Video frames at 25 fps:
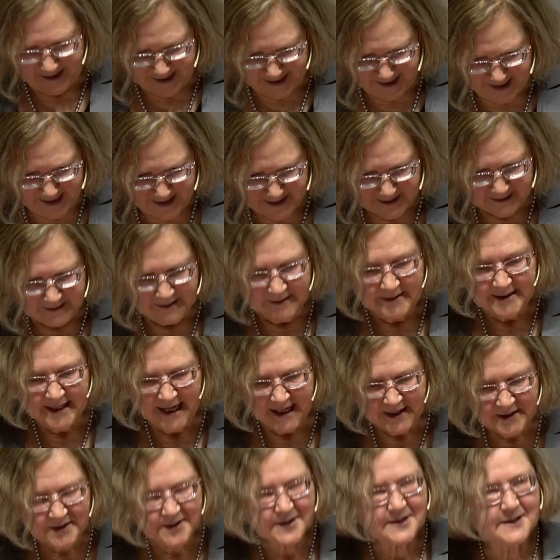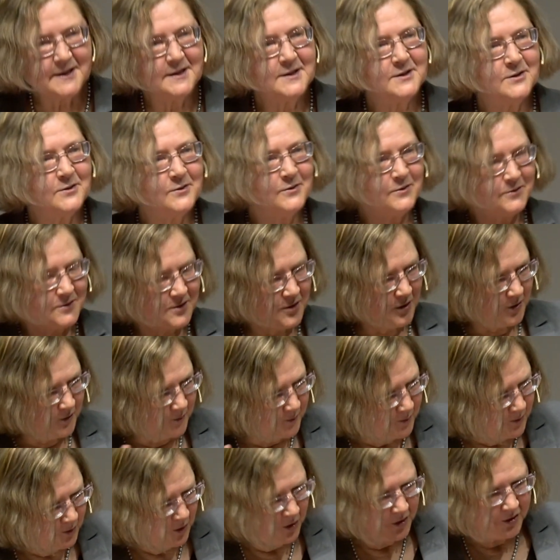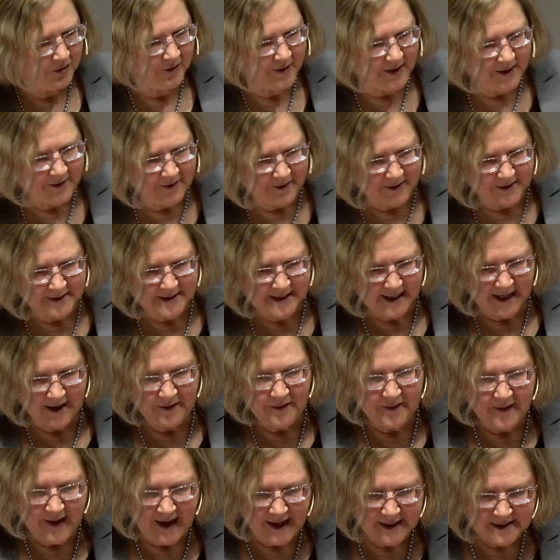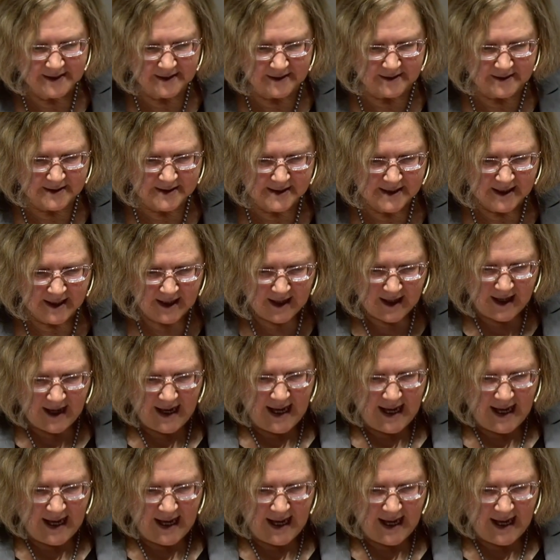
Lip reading: again, takes us into sort of broader areas, and that is